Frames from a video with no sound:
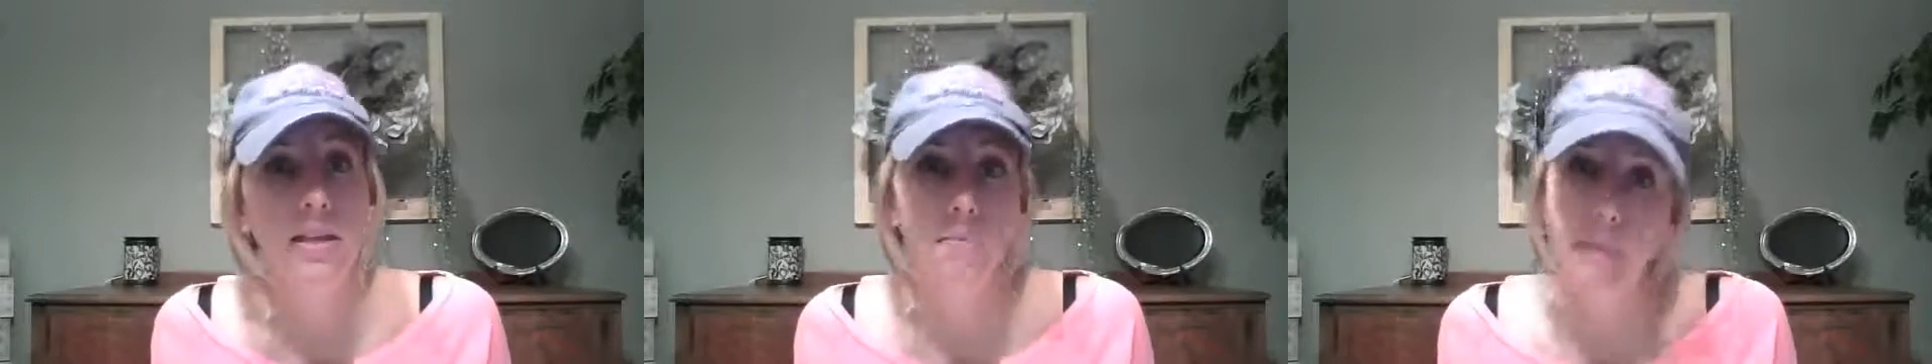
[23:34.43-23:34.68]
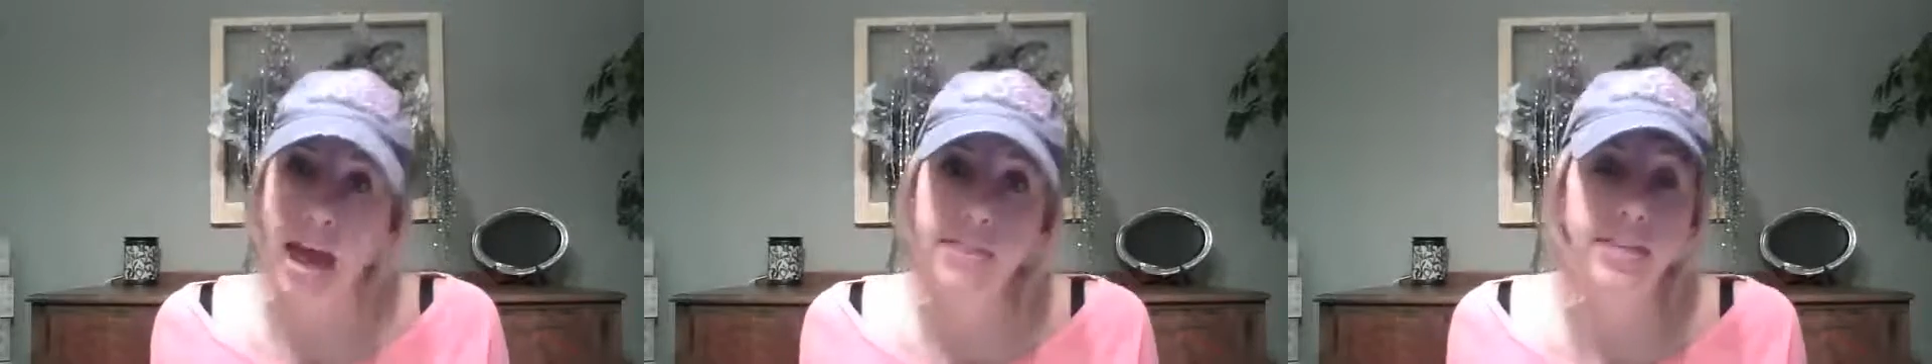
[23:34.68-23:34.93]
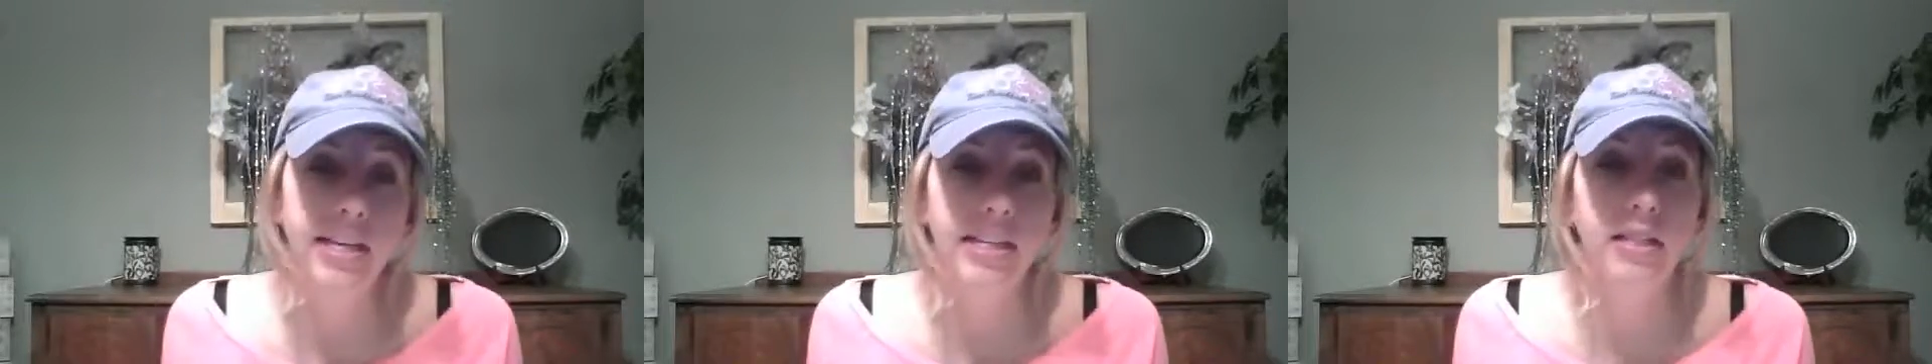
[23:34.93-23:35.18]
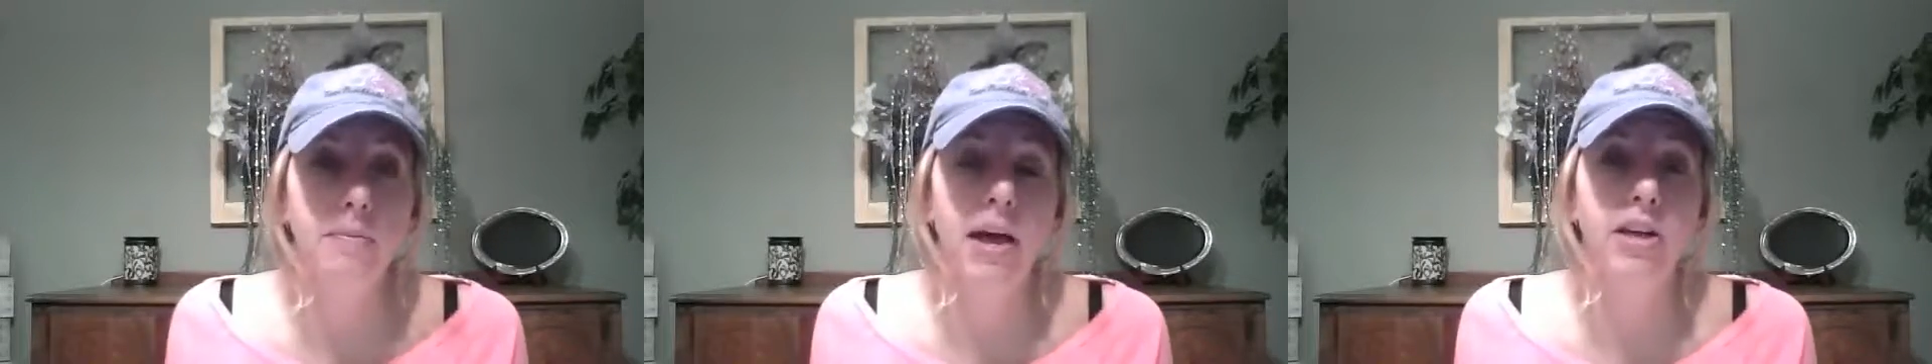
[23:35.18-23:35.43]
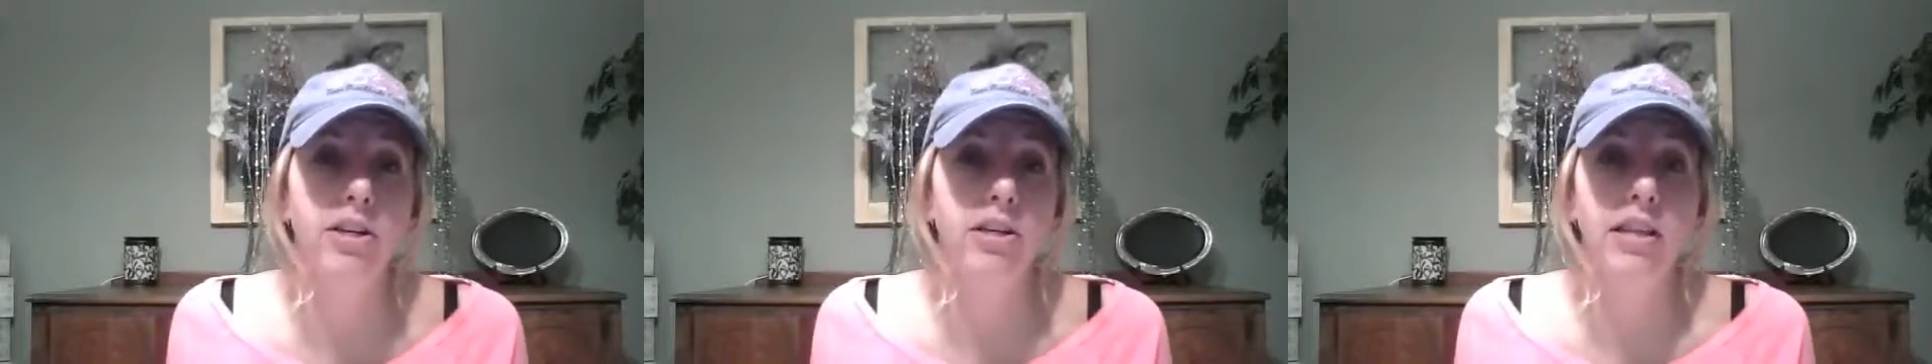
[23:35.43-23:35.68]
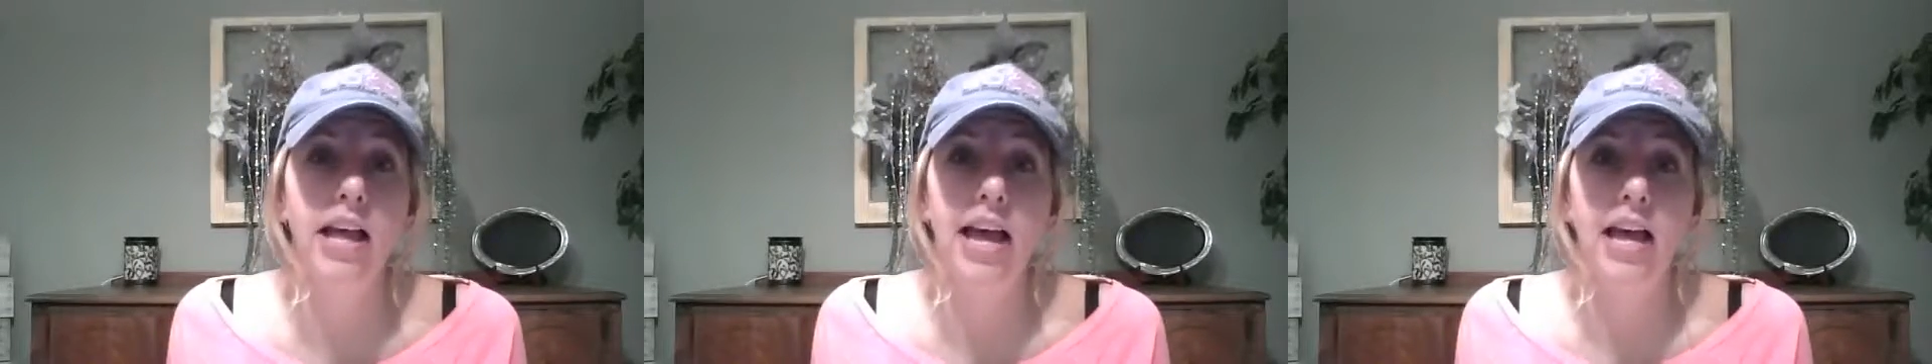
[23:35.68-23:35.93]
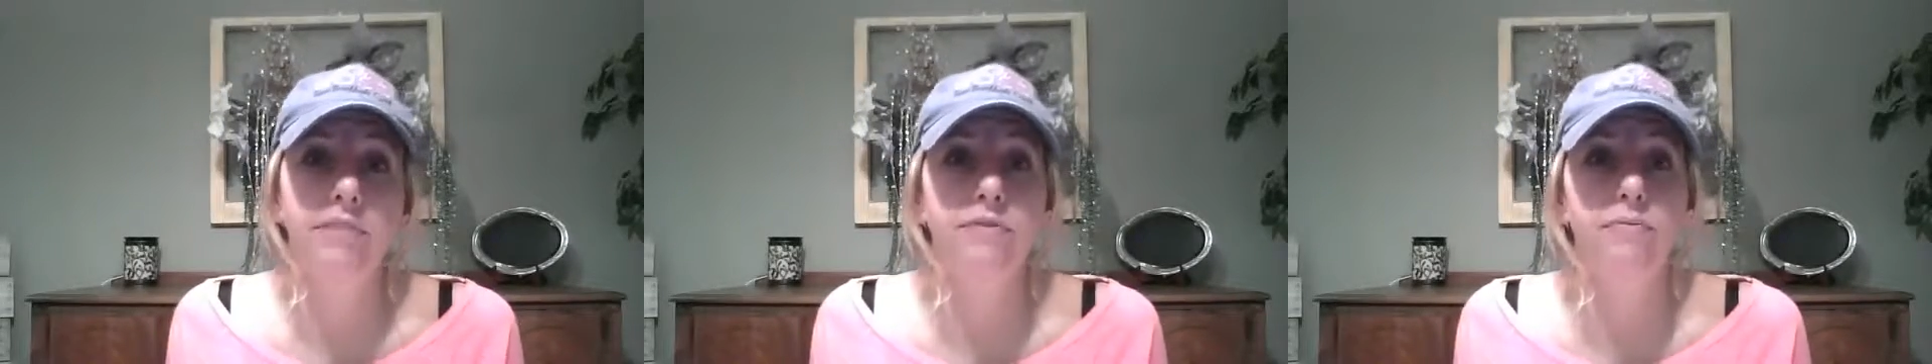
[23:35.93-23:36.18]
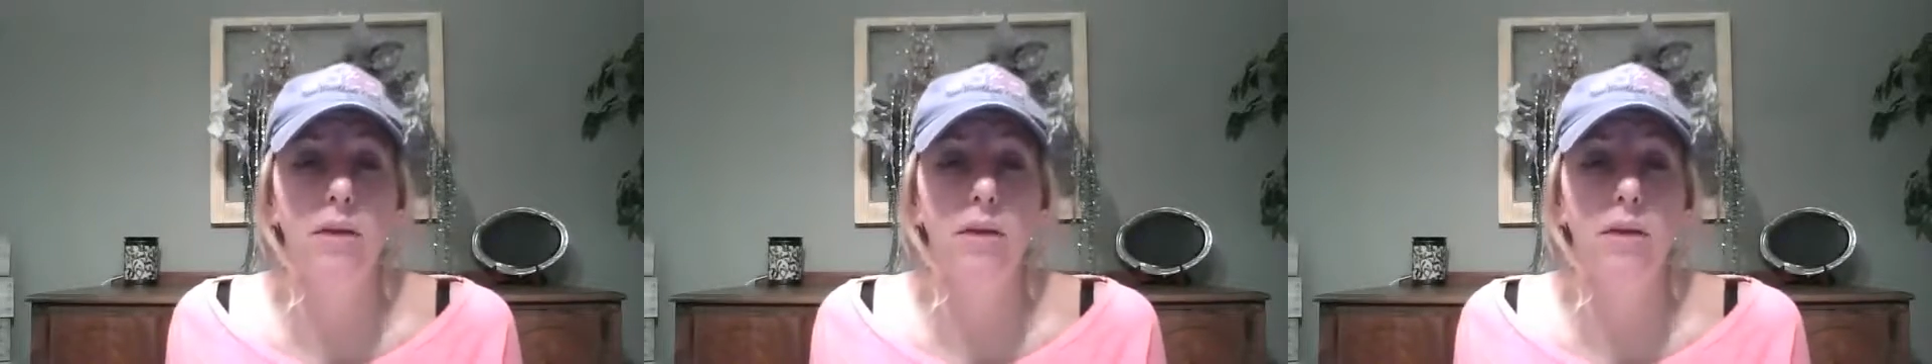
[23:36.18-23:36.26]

the bad things about your life.